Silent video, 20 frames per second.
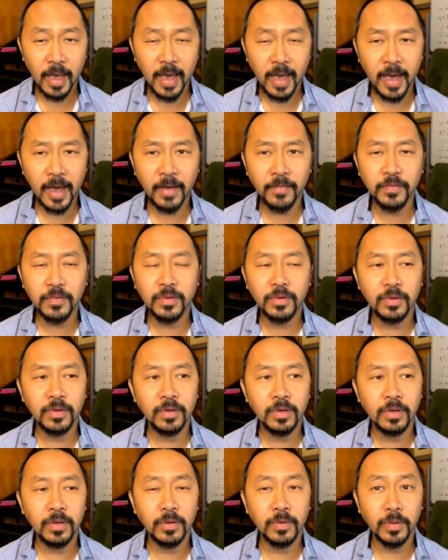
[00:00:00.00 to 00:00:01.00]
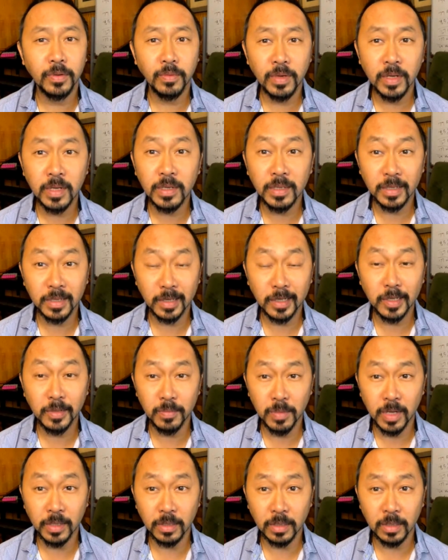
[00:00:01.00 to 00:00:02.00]
after 3 to 6
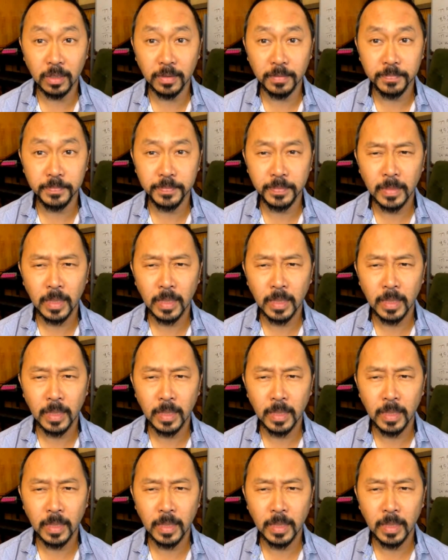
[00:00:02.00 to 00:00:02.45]
months.